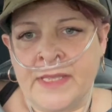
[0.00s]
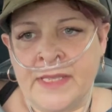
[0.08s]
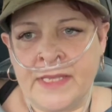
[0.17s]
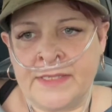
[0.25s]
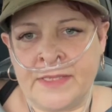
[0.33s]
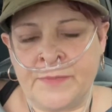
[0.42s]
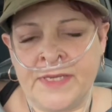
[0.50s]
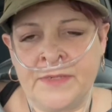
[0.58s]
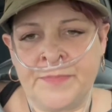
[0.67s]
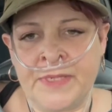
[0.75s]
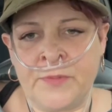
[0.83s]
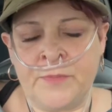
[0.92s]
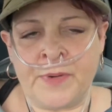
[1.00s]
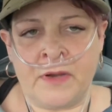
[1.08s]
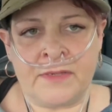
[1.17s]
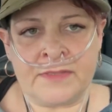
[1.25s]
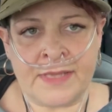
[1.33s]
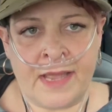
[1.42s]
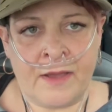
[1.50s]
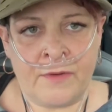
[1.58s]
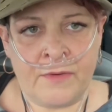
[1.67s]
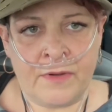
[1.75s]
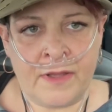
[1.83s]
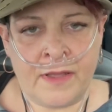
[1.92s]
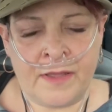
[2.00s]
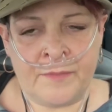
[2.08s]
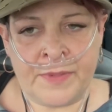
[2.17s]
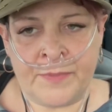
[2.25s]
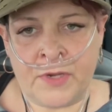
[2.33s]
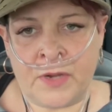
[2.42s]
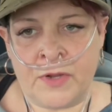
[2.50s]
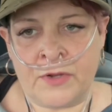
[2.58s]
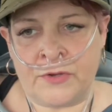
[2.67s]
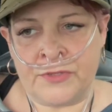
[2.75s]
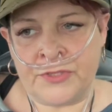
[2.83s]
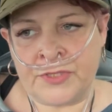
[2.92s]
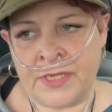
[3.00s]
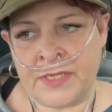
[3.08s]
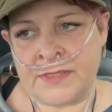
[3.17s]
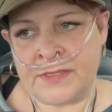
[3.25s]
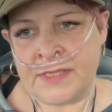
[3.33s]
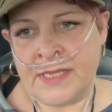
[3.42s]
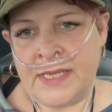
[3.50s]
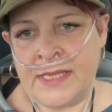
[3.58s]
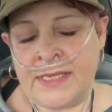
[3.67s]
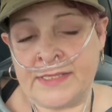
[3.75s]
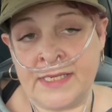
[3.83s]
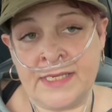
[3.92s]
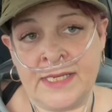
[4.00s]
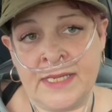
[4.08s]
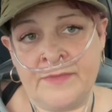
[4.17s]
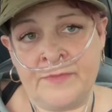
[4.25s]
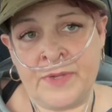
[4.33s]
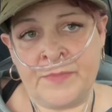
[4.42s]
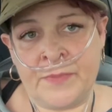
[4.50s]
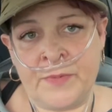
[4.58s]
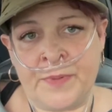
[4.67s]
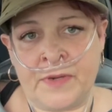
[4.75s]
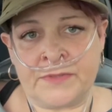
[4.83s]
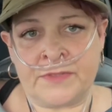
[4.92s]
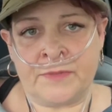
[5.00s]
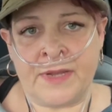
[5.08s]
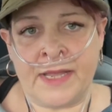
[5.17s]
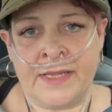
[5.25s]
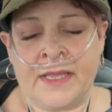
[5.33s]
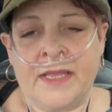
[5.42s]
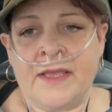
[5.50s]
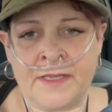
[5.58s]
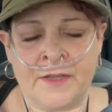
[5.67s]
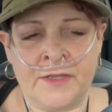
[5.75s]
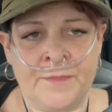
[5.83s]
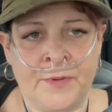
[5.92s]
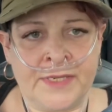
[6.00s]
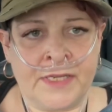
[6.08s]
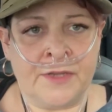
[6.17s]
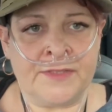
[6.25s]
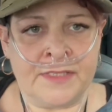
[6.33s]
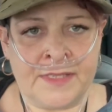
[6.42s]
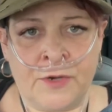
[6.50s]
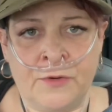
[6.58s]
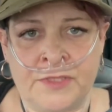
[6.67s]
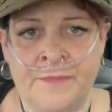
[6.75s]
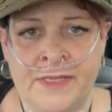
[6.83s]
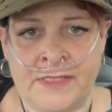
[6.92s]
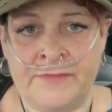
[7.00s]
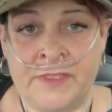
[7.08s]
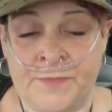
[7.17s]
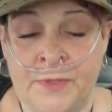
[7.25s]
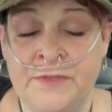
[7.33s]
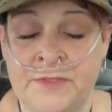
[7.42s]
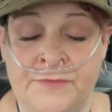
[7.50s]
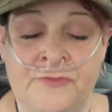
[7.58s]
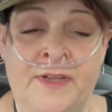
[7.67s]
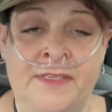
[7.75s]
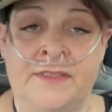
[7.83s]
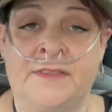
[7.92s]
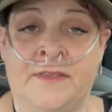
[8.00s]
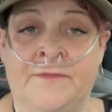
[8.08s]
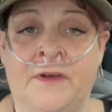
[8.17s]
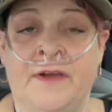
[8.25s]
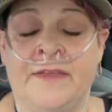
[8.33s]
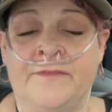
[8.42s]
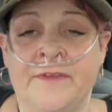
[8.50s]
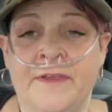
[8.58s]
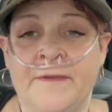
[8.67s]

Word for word: he said, when people pass out, people go unconscious. He said, and even when people pass away, you know, your body goes into that automatic response of trying to survive.